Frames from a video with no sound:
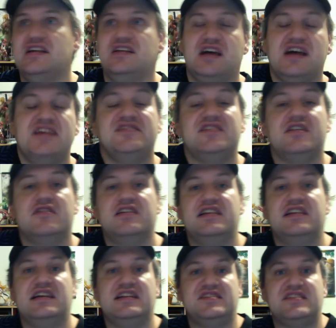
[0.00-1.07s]
a nice area
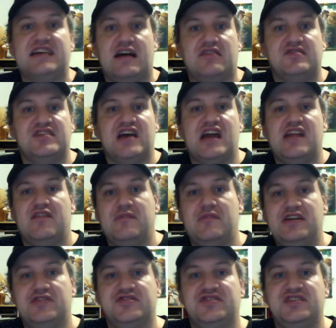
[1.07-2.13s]
that's outside of a
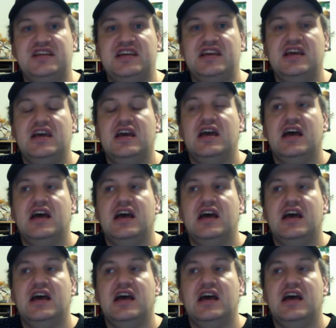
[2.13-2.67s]
major city,